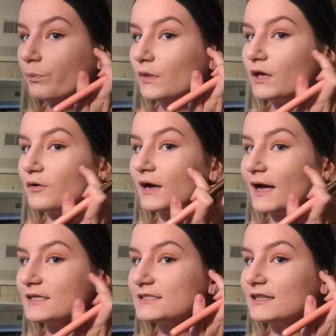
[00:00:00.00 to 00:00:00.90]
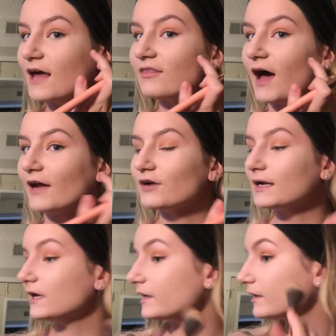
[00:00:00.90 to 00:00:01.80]
you can kind of see that line right
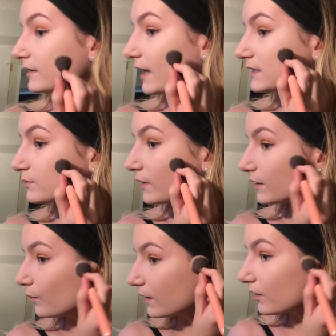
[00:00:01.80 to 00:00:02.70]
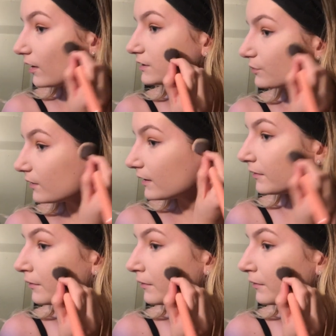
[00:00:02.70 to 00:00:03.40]
here, and that's where you want to contour.